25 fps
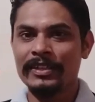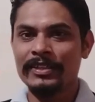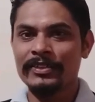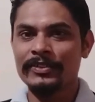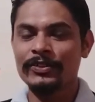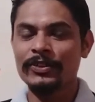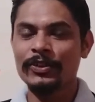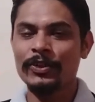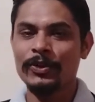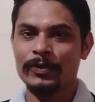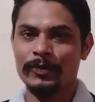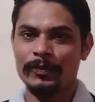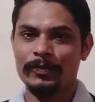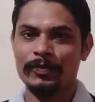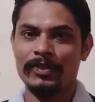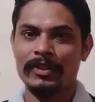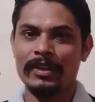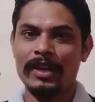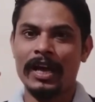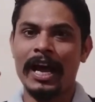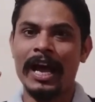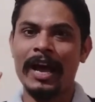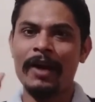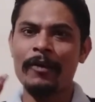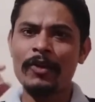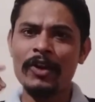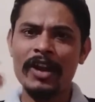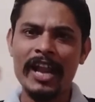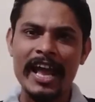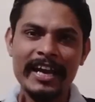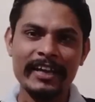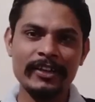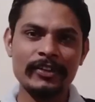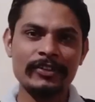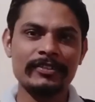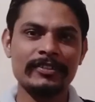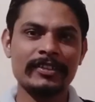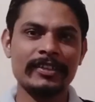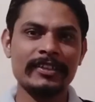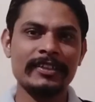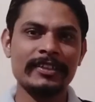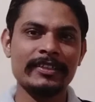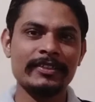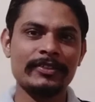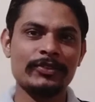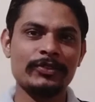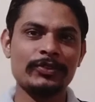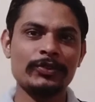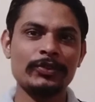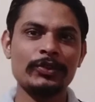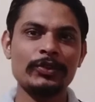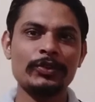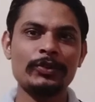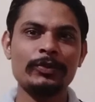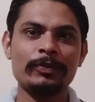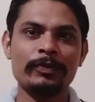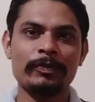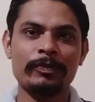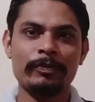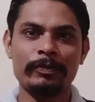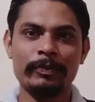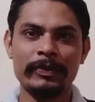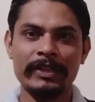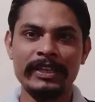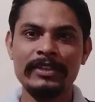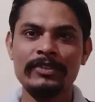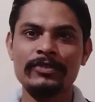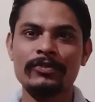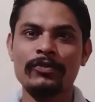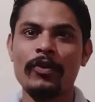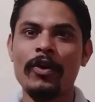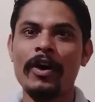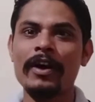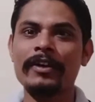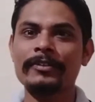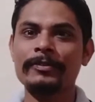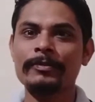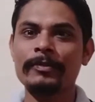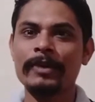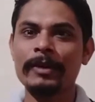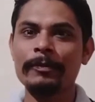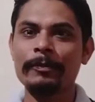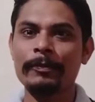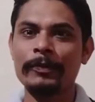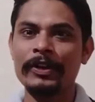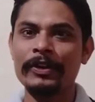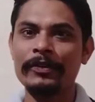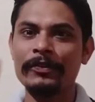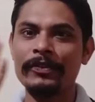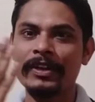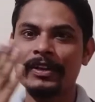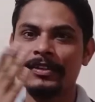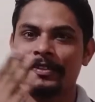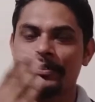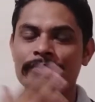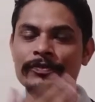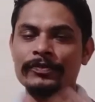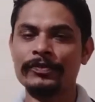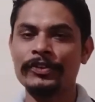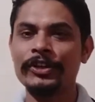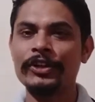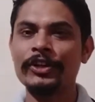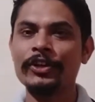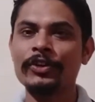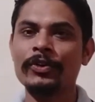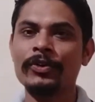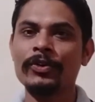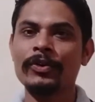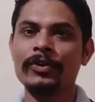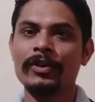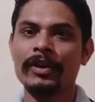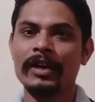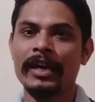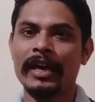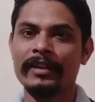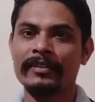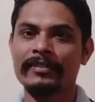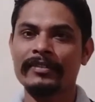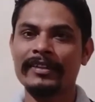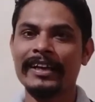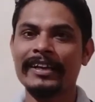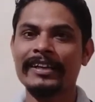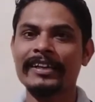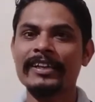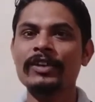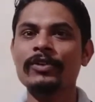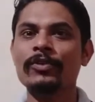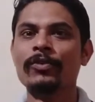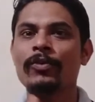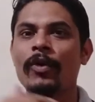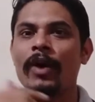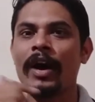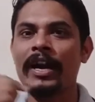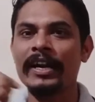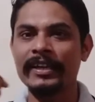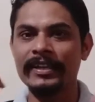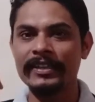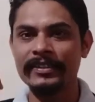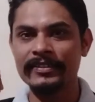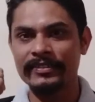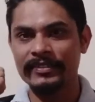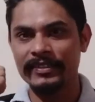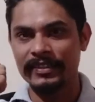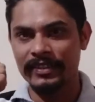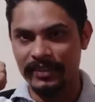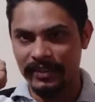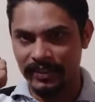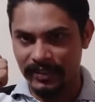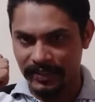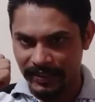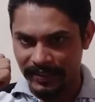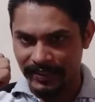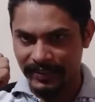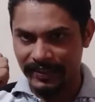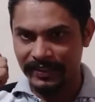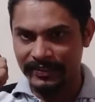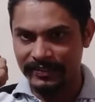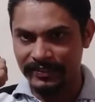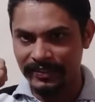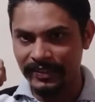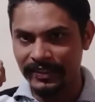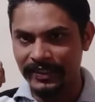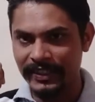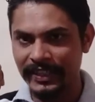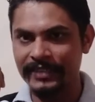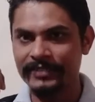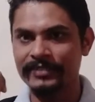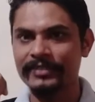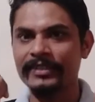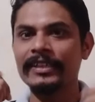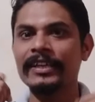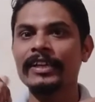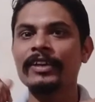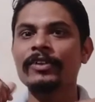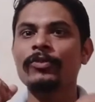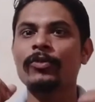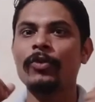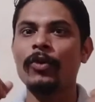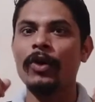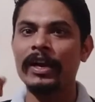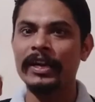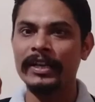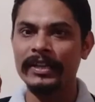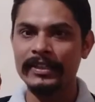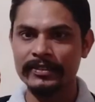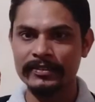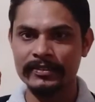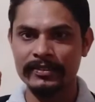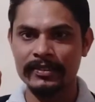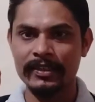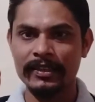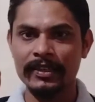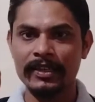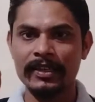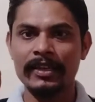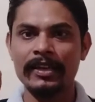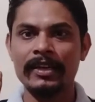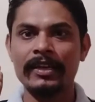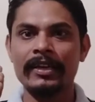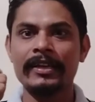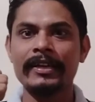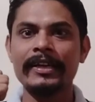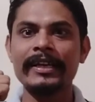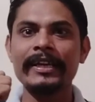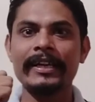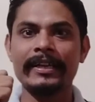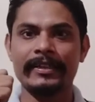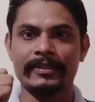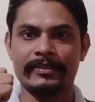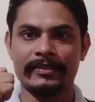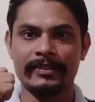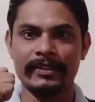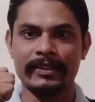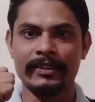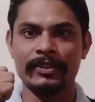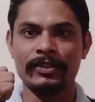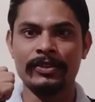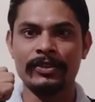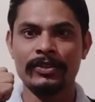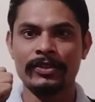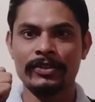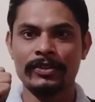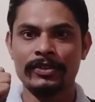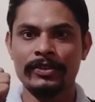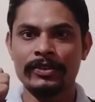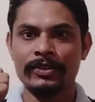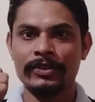So I would like to suggest to you, please watch my previous video exactly what is regression testing and what is retesting.